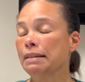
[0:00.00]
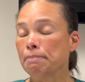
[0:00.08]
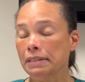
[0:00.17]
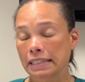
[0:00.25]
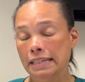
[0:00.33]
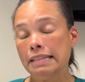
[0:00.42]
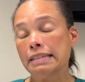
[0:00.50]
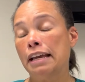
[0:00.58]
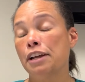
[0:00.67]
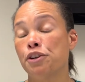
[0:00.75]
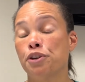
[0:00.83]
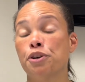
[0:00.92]
Please
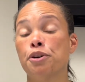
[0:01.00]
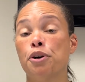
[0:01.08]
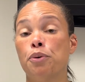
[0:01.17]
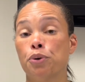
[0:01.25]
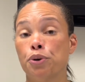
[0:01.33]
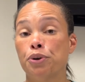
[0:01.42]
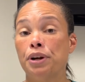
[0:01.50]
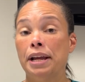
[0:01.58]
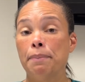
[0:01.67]
let your ordering